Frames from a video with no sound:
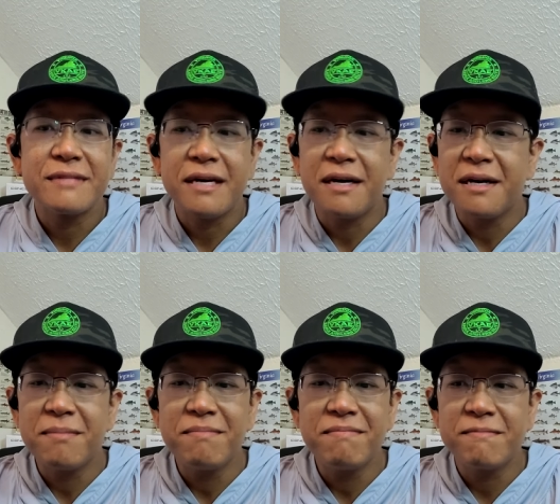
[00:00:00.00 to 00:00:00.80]

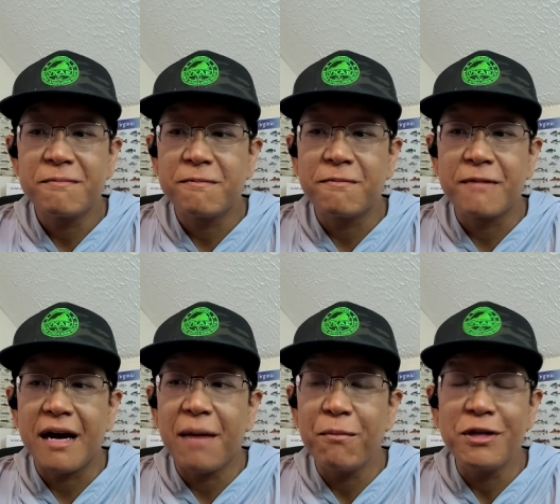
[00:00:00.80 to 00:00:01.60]
Um,
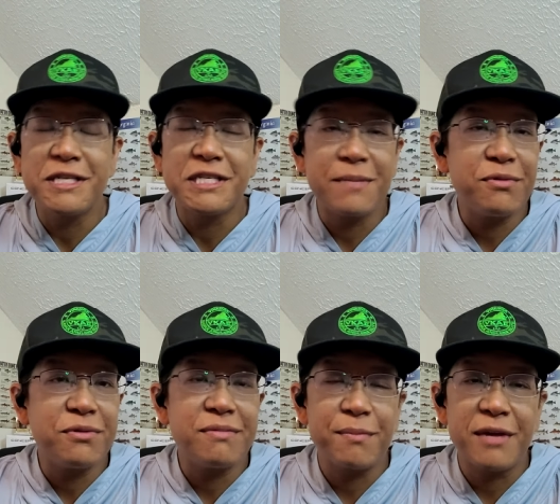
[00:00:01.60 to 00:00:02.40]
I'm really
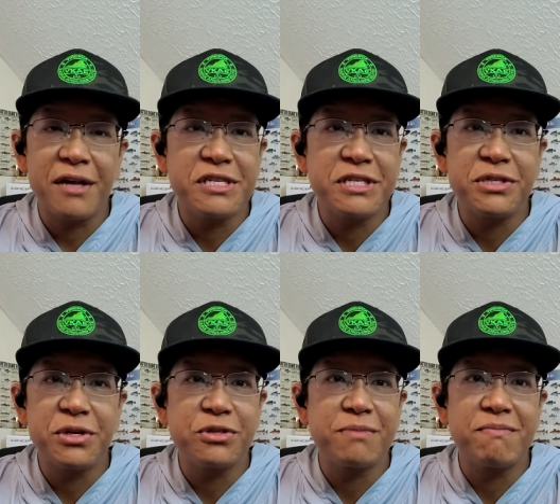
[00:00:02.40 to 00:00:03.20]
simple. I mean, I'll just
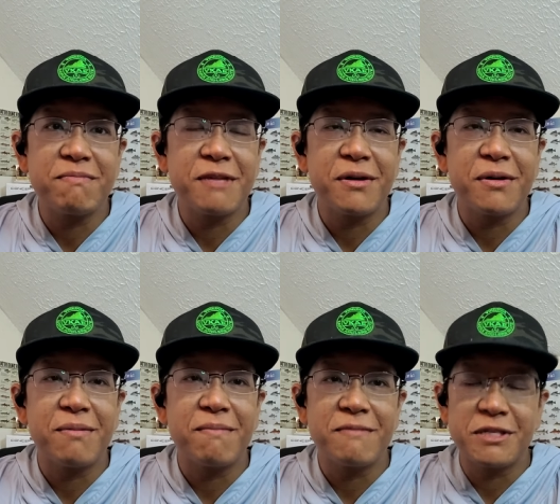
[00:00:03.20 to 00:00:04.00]
throw some, you
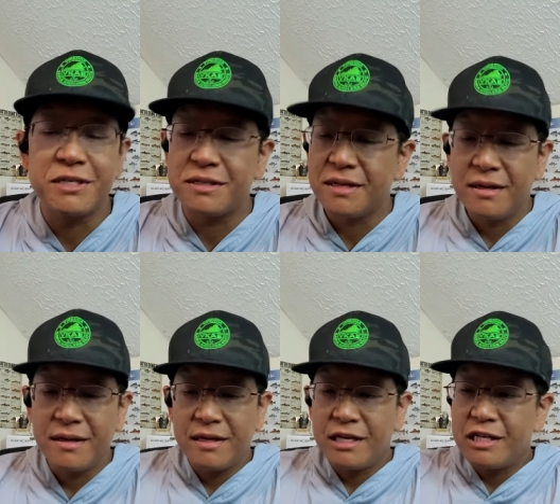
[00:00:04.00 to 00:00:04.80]
know, just
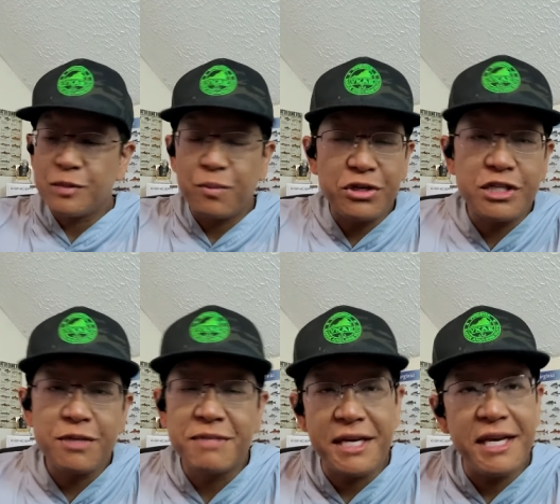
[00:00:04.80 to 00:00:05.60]
sprinkle
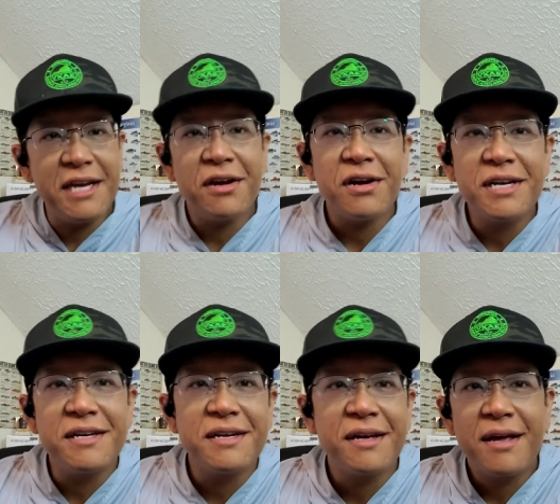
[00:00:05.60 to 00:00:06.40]
some tahini on
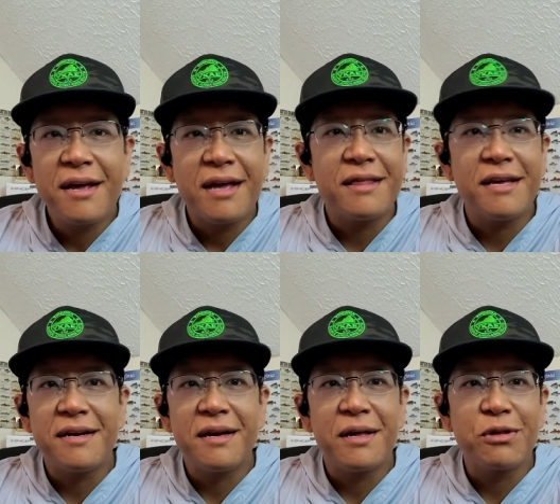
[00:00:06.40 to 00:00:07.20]
it, and
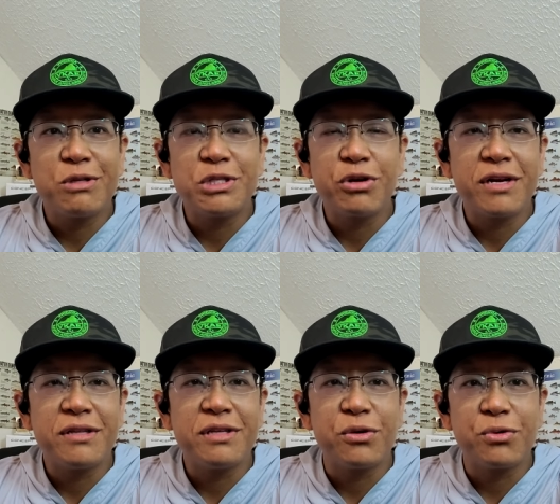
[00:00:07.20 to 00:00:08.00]
then uh, throw it straight
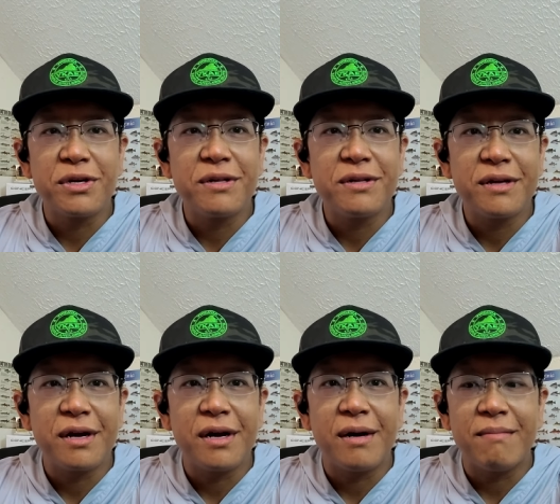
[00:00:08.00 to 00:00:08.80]
onto the grill,
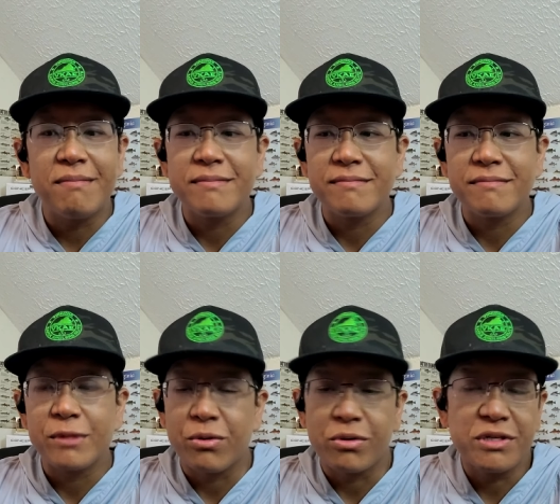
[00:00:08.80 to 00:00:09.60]
um,
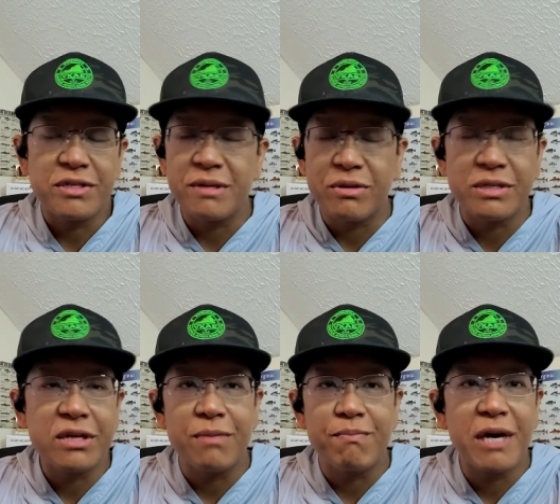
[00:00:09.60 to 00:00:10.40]
or just you know,
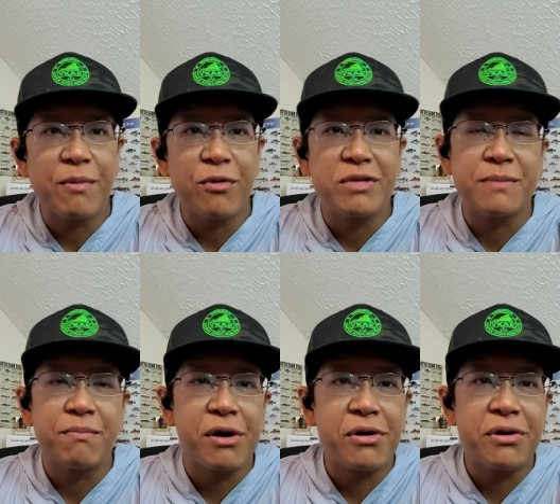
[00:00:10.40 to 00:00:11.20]
salt and pepper with some
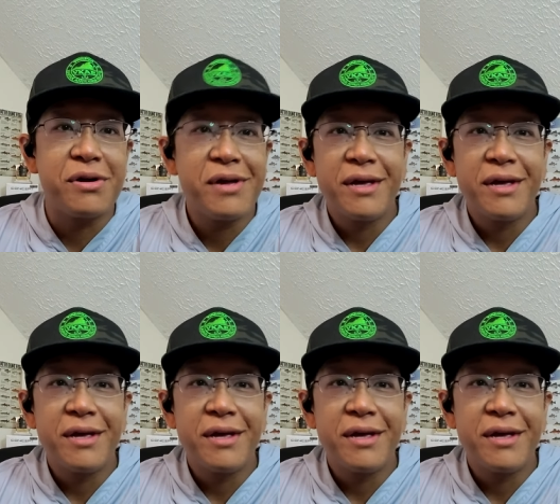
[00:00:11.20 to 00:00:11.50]
butter,